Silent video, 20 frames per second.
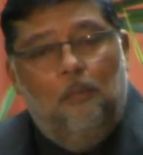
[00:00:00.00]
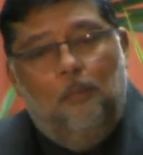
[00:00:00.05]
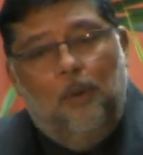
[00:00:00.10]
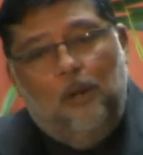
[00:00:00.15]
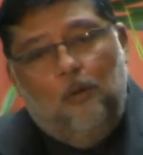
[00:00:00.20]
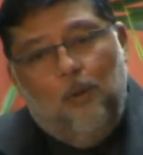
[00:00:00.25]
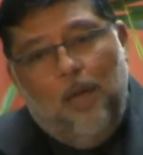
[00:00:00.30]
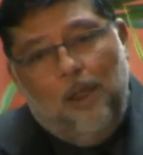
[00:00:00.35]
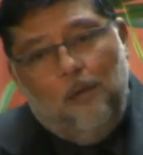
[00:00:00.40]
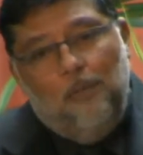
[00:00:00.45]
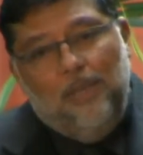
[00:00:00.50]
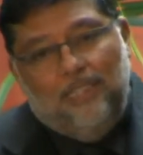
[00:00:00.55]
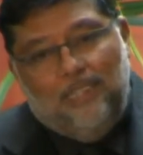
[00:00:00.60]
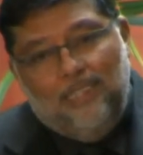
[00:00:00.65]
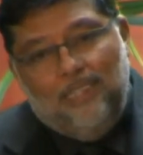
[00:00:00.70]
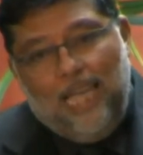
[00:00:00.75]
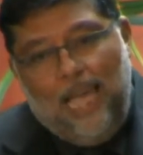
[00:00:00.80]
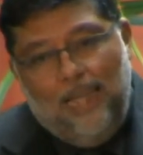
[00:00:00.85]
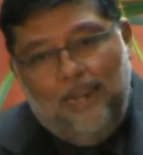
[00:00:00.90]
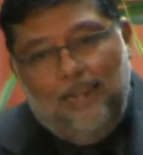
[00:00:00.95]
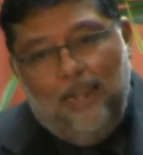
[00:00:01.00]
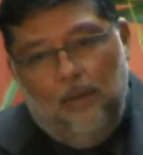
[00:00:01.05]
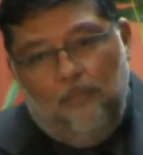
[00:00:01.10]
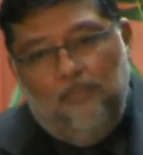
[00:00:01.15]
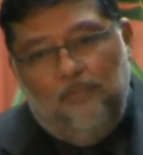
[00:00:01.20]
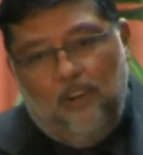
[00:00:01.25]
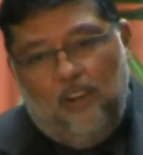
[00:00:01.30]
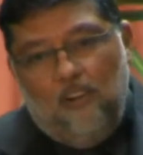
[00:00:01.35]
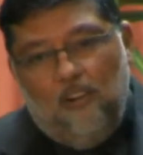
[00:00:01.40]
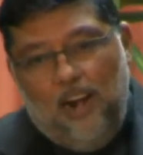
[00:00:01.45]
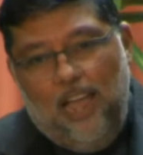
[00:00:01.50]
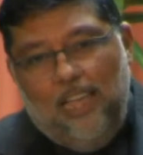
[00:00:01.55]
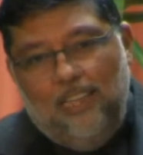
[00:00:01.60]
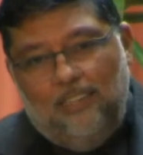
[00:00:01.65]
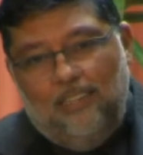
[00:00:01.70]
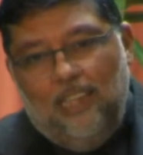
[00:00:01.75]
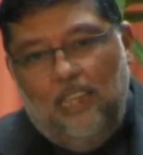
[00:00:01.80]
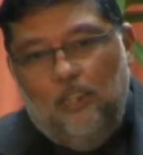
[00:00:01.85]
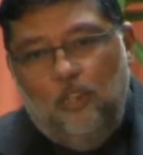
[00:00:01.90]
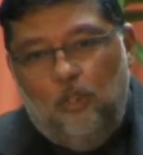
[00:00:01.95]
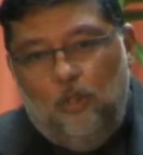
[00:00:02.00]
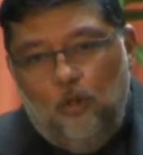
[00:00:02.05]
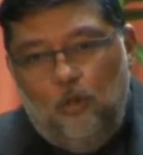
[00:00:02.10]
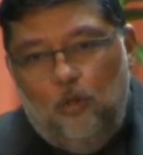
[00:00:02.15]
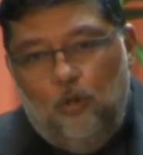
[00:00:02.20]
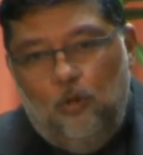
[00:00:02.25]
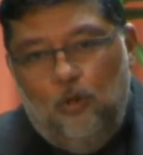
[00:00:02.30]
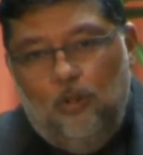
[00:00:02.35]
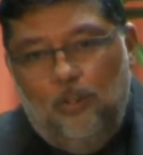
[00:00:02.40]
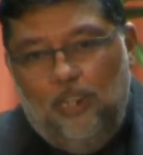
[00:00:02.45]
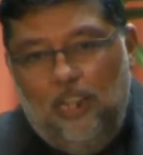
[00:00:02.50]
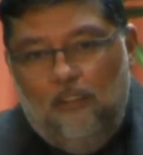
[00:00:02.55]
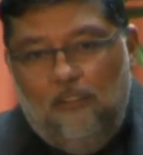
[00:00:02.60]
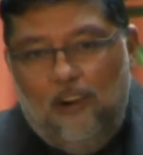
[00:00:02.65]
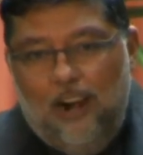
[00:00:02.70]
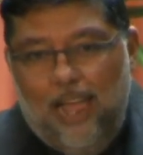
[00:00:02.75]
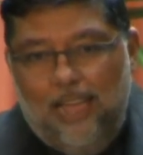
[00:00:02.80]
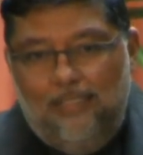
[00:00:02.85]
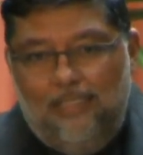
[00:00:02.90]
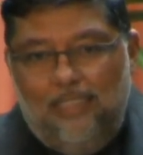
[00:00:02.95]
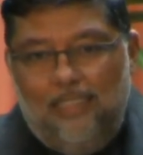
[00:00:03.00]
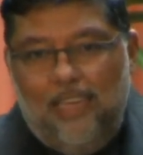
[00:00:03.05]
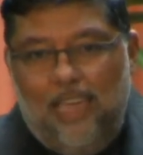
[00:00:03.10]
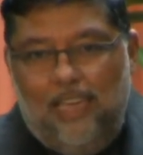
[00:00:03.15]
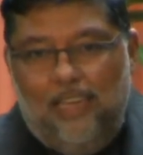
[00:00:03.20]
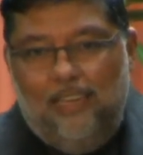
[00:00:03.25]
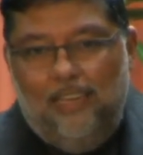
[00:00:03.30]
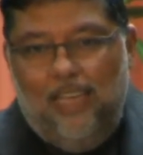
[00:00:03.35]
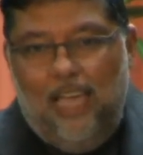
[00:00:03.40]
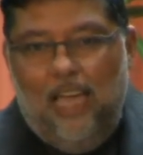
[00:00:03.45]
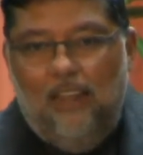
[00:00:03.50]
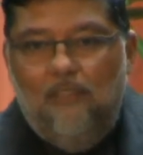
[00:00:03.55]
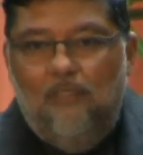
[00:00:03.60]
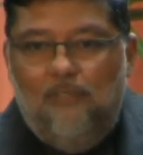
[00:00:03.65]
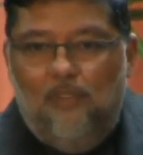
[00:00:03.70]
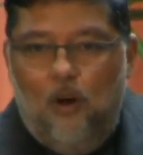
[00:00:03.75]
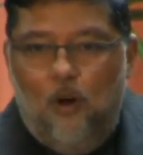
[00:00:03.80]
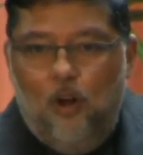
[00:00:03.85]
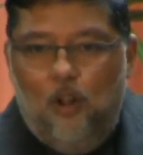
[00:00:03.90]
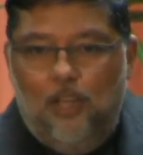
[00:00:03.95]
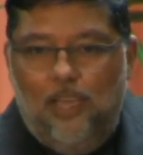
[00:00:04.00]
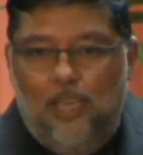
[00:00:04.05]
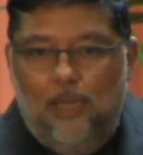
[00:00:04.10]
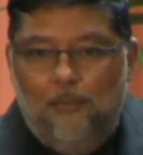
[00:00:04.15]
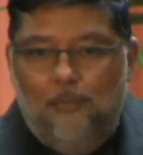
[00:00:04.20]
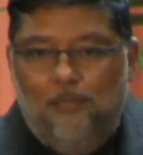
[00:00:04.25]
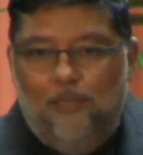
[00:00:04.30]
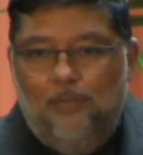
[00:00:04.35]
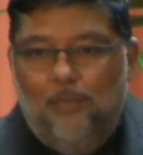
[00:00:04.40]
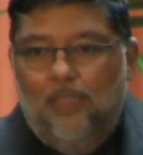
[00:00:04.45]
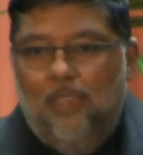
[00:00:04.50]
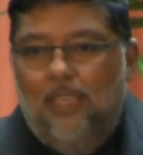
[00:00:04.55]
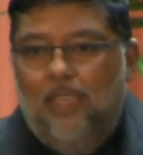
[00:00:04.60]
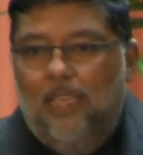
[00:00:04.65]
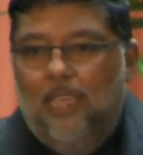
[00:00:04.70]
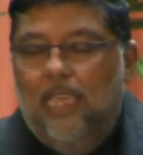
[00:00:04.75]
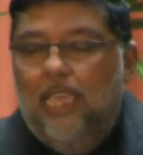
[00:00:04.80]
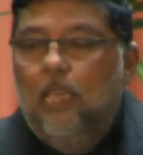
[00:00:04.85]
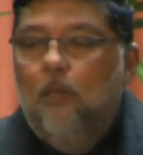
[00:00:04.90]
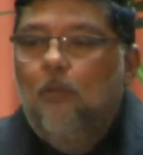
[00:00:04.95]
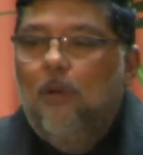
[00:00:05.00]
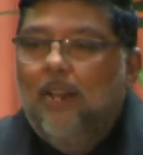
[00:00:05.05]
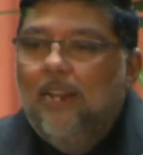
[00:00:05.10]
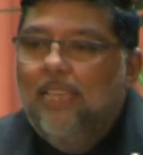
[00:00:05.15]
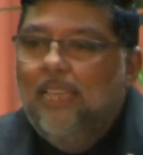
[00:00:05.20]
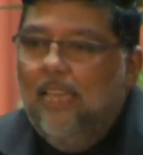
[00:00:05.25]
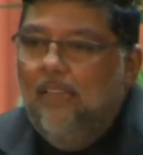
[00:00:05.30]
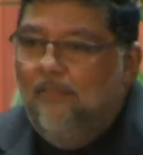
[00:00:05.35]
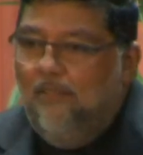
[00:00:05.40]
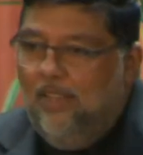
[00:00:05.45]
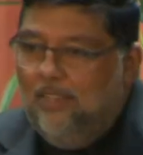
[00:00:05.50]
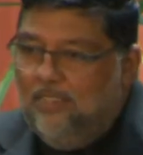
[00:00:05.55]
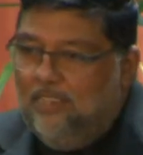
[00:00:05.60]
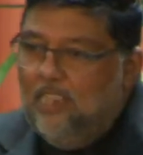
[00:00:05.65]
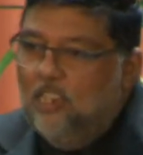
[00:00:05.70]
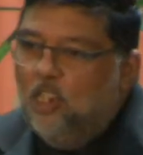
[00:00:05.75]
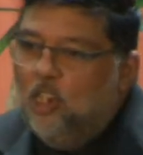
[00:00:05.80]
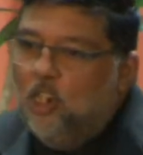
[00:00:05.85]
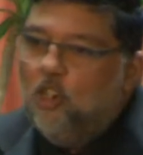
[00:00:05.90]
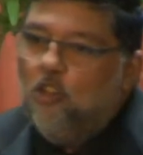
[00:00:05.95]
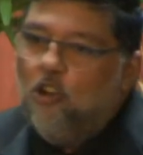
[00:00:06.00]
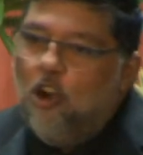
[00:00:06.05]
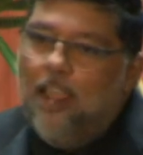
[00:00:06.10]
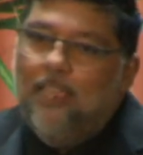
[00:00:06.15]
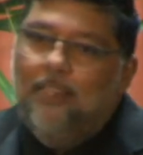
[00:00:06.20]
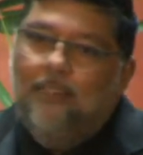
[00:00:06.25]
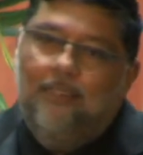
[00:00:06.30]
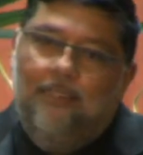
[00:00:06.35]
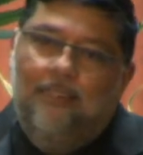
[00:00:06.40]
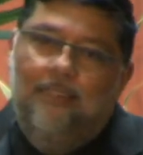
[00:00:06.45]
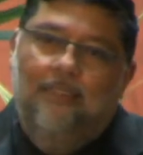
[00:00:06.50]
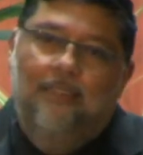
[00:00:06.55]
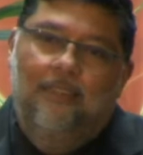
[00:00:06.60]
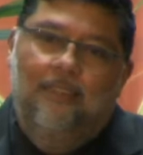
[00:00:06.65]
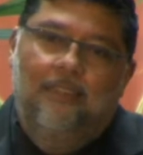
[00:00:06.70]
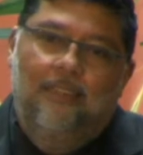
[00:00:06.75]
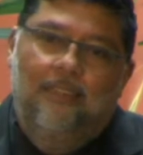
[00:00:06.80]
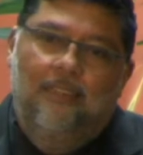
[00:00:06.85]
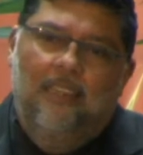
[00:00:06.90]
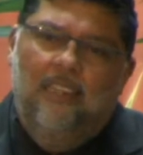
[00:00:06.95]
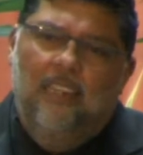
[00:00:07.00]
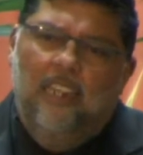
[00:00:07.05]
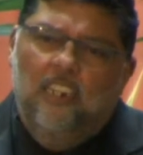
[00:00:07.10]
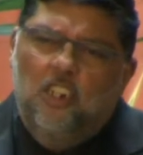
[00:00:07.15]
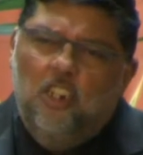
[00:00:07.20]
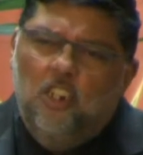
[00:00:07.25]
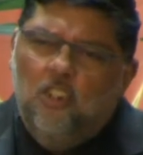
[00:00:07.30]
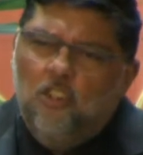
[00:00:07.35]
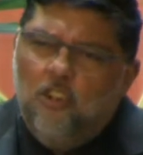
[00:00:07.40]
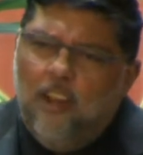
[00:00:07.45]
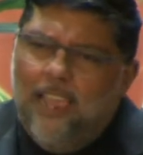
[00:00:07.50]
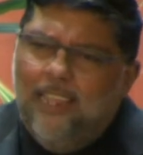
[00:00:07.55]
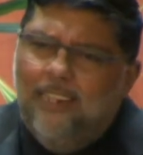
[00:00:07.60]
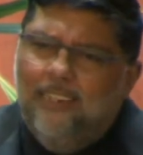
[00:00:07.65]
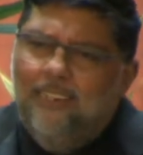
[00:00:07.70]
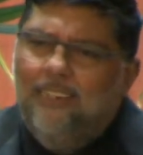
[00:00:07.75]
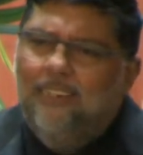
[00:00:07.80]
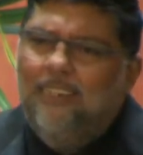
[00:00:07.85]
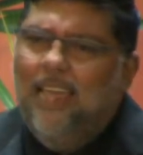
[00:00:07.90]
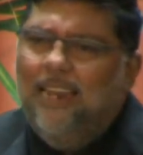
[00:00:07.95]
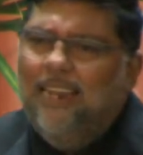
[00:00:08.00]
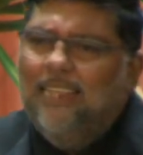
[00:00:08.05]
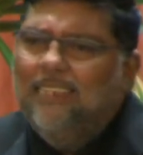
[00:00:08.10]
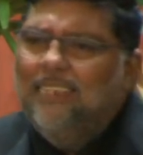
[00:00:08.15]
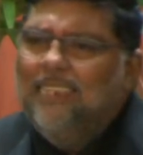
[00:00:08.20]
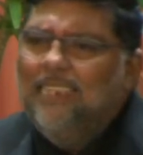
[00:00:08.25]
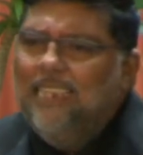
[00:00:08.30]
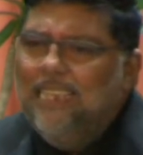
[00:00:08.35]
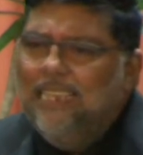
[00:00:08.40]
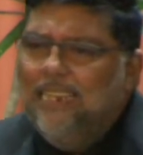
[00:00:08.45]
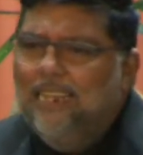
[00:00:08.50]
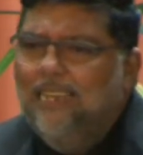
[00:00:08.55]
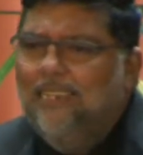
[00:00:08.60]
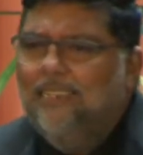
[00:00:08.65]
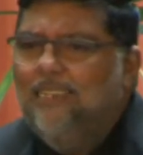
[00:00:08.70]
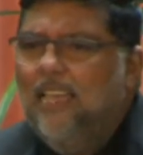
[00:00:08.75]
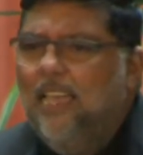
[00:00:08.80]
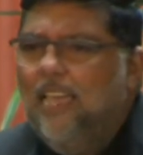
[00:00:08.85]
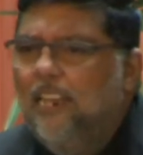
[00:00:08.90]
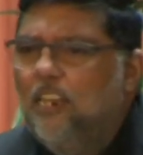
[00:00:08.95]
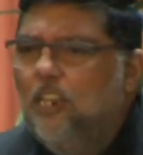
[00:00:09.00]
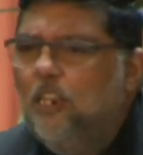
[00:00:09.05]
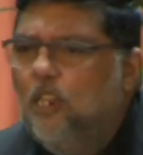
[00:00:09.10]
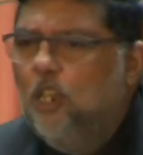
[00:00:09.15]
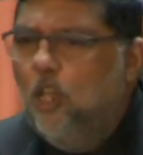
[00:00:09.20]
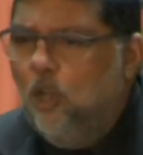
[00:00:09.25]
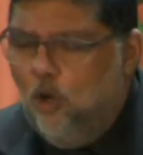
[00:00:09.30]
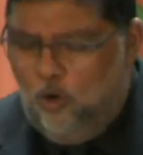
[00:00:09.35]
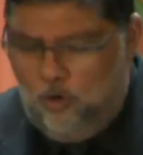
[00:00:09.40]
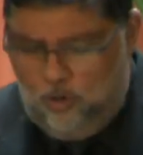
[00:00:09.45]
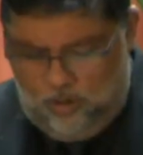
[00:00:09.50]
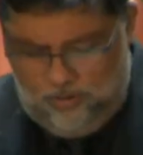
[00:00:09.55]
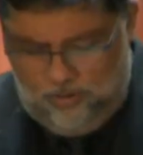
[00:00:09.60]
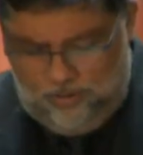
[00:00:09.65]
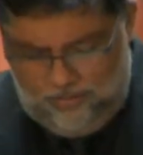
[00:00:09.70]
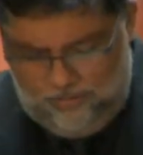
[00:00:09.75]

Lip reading: But when we stand up for Christ and do the right thing and follow him, he will give us the strength that is needed to endure,